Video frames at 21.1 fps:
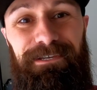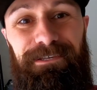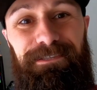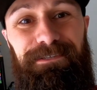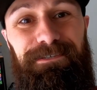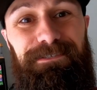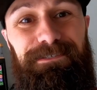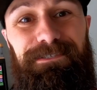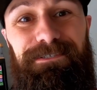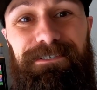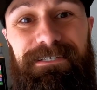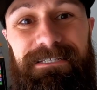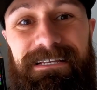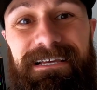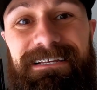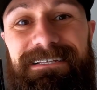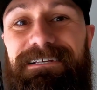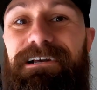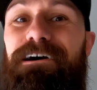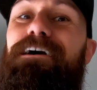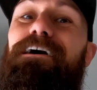there's a
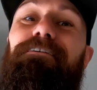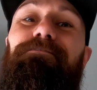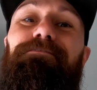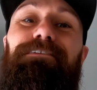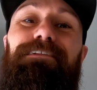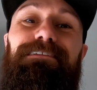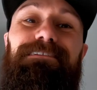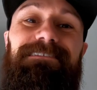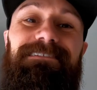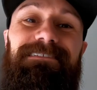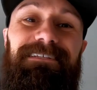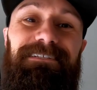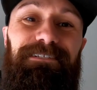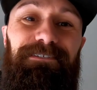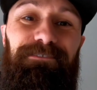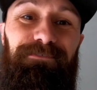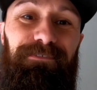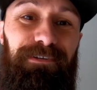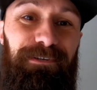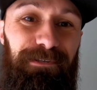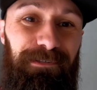nice confidence that you
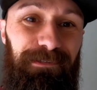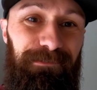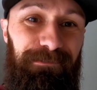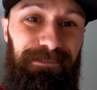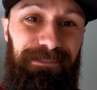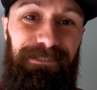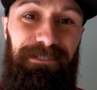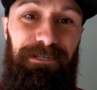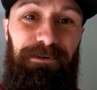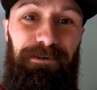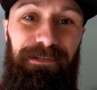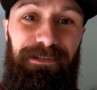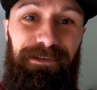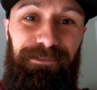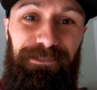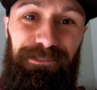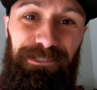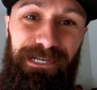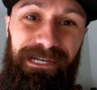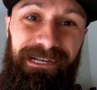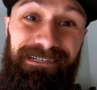feel when you're going down the
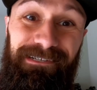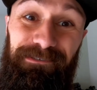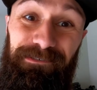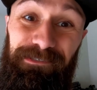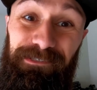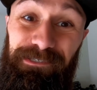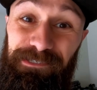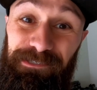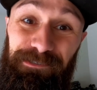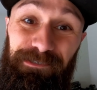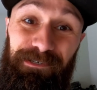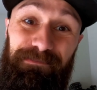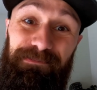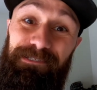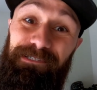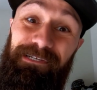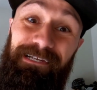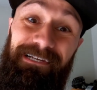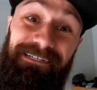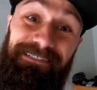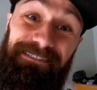track knowing that your grips
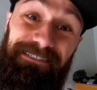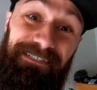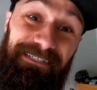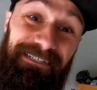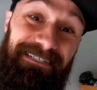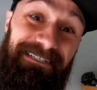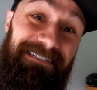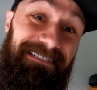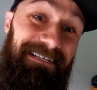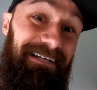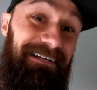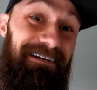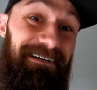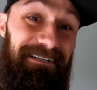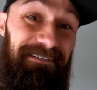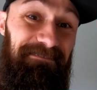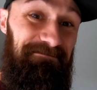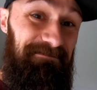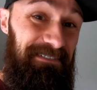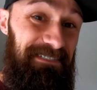are actually going to stay on.